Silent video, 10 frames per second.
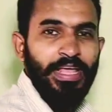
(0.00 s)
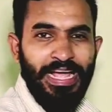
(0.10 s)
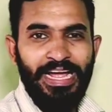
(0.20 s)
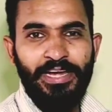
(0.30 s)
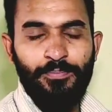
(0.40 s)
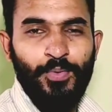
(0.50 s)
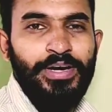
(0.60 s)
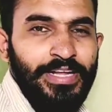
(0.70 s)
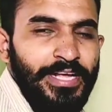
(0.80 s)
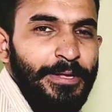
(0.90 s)
at
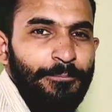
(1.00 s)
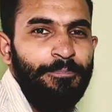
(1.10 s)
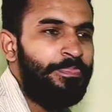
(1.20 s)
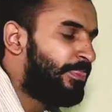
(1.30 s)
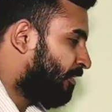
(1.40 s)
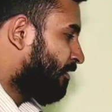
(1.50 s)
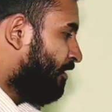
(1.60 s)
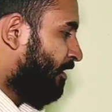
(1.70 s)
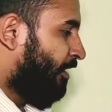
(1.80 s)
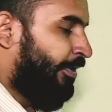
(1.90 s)
point A.
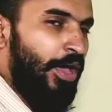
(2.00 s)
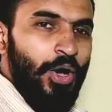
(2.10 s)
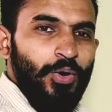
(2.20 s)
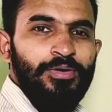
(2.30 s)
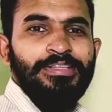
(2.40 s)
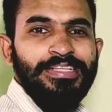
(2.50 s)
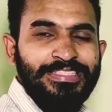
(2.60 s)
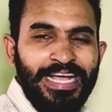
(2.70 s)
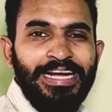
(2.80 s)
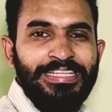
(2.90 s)
Now the
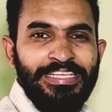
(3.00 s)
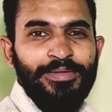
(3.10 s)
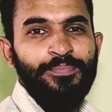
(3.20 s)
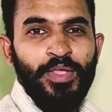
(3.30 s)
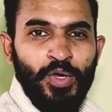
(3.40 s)
second thing